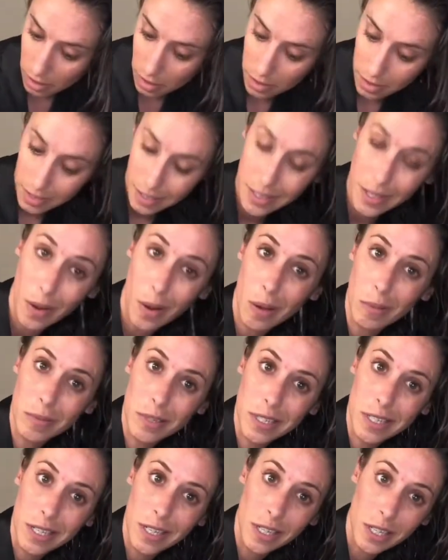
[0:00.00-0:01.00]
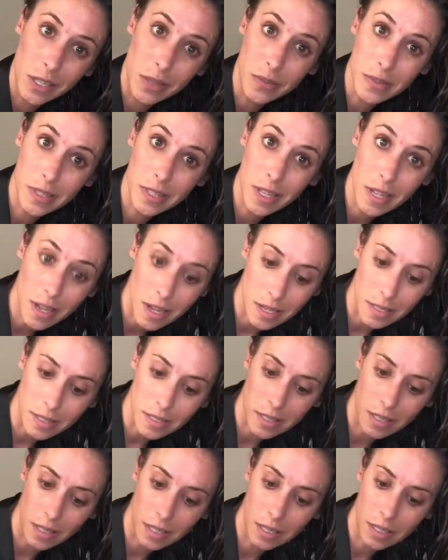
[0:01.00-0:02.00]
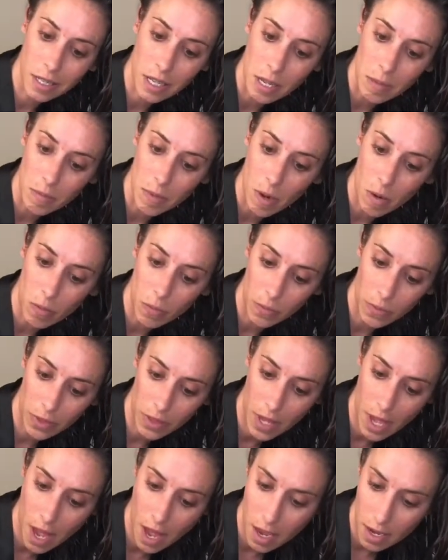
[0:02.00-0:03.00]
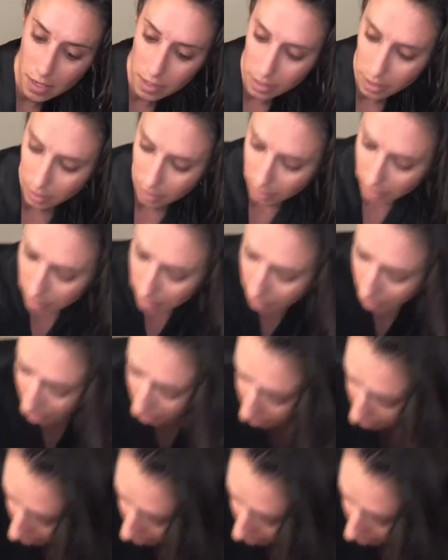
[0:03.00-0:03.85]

So I'm just gonna use this. Keep going with that until it's done.